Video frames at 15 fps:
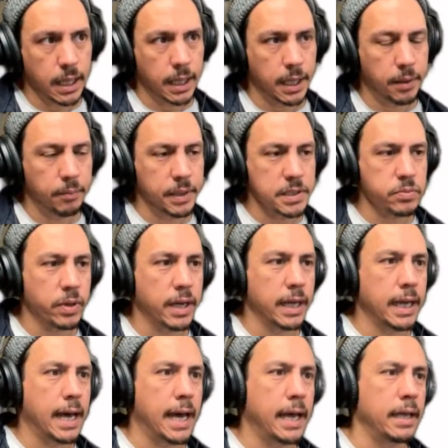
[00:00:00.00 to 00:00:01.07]
is where
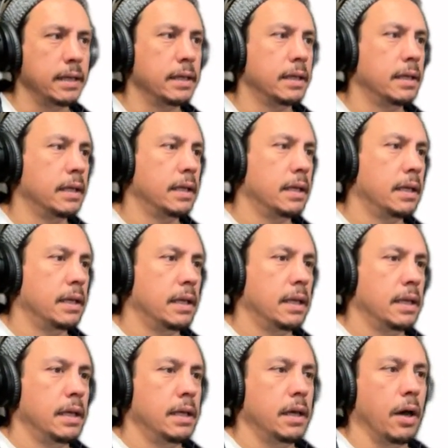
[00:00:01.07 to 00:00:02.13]
I got.
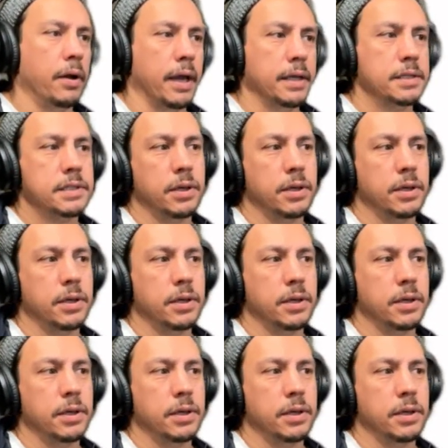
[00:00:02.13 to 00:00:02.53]
All right,